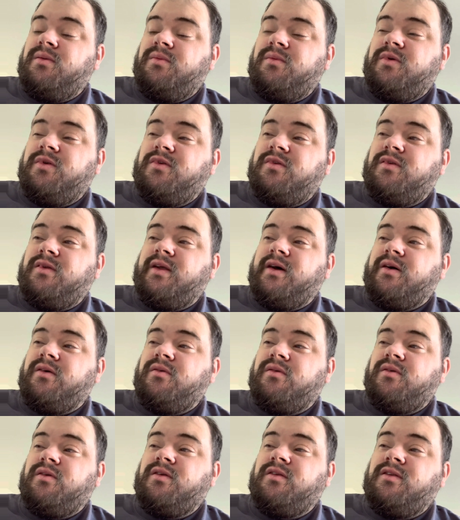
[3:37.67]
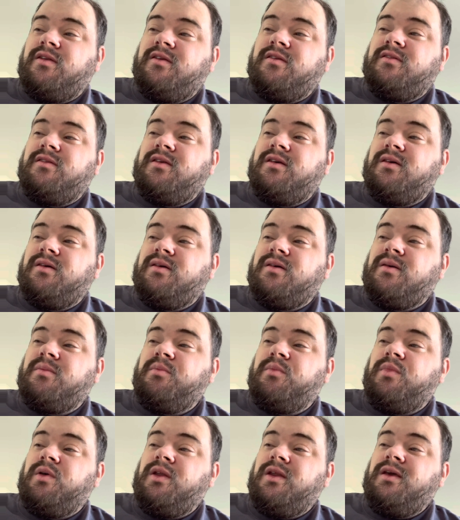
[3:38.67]
which is now a Disney
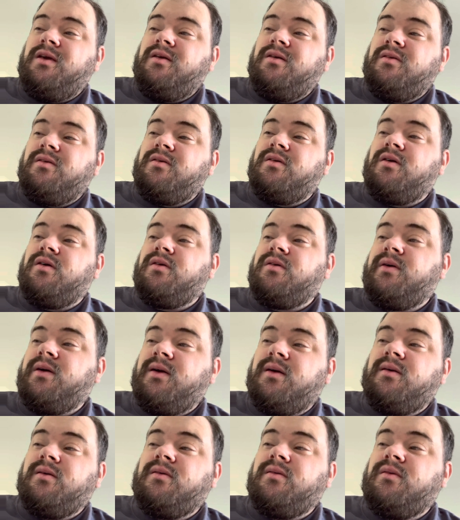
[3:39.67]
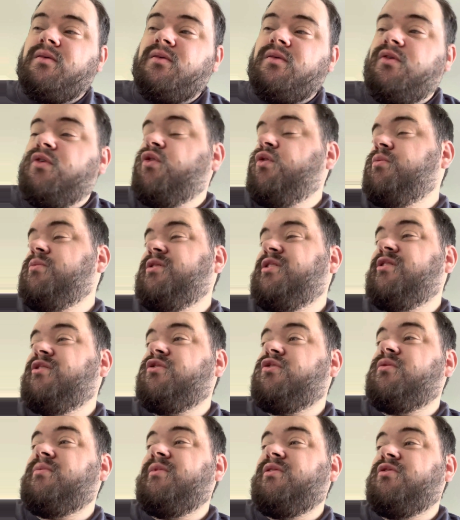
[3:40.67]
company, like home
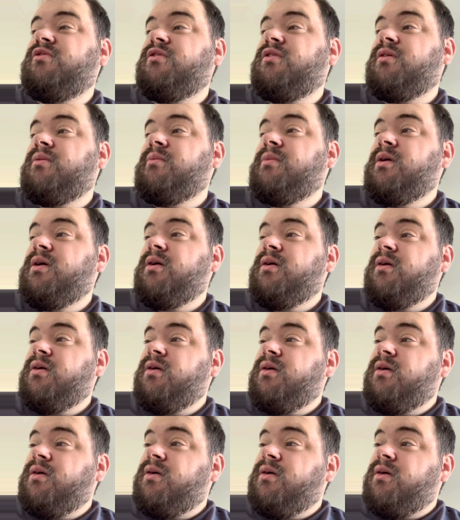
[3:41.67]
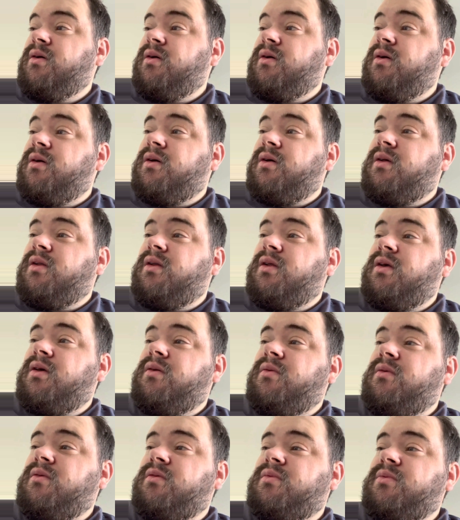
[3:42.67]
distribution arm and
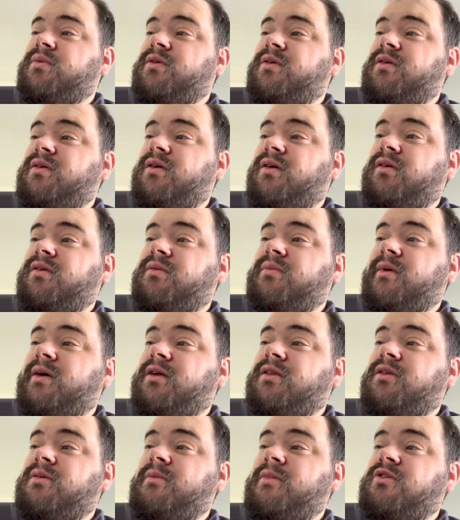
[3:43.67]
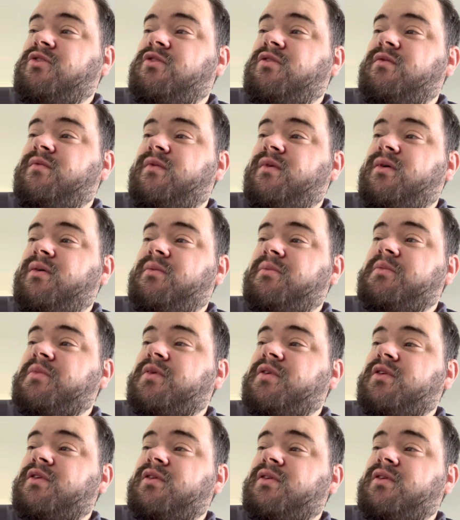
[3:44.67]
it was produced by Dimension Films.